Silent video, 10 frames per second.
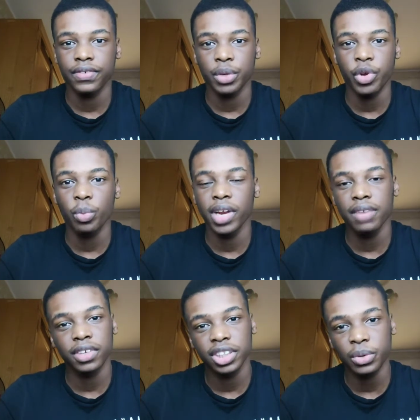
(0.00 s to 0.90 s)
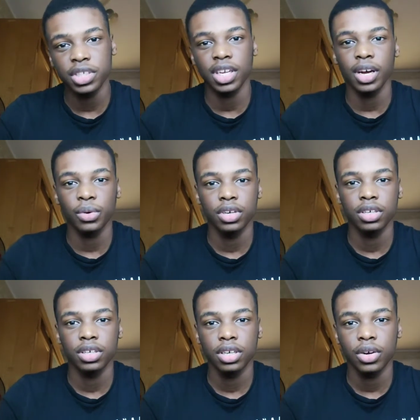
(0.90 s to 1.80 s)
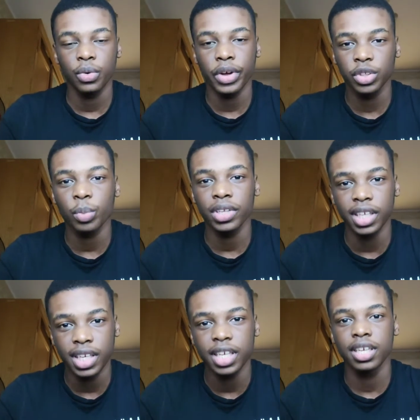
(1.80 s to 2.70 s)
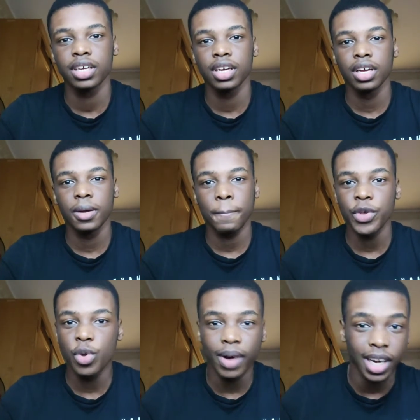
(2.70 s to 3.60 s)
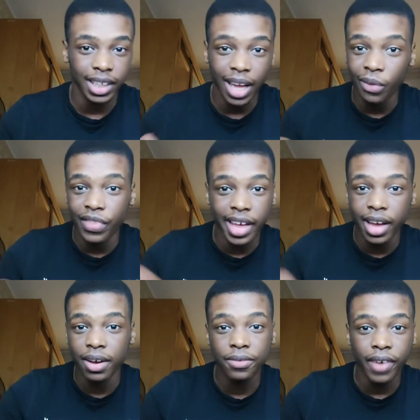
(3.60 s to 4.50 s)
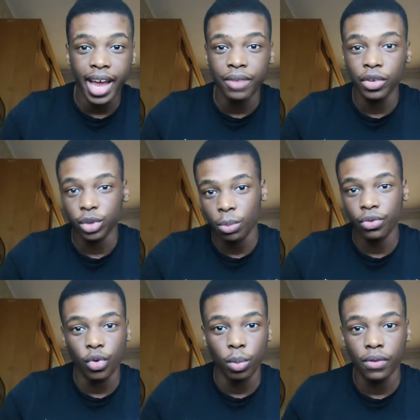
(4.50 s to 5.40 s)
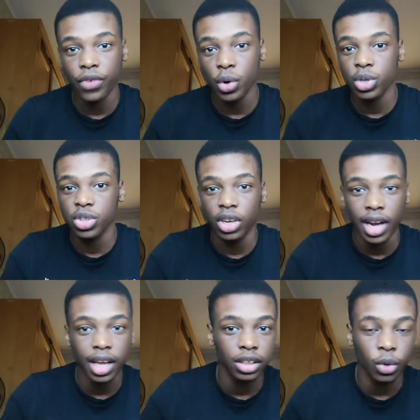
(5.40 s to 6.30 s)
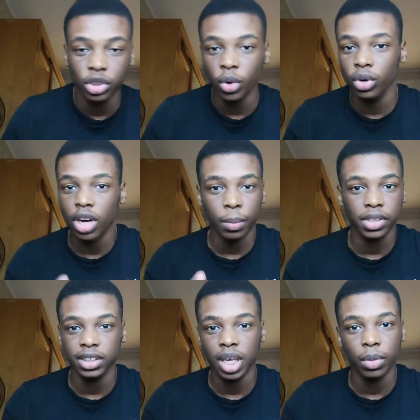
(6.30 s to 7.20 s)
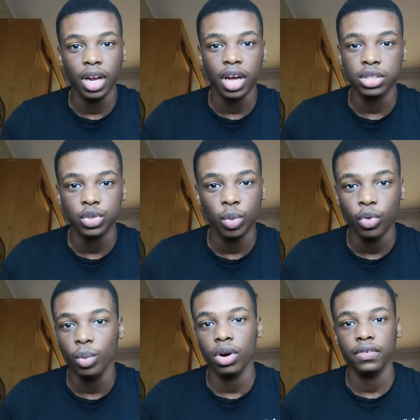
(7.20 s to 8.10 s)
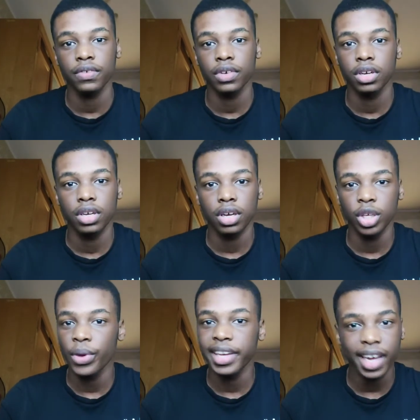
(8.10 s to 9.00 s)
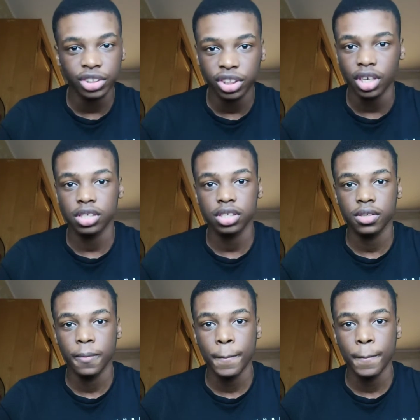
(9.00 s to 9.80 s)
We all play for Chelsea now. We're top of the league. You man are down there fighting for top four, bruv. Focus on that. Don't look up at the table at us no more, bruv. You ain't catching us.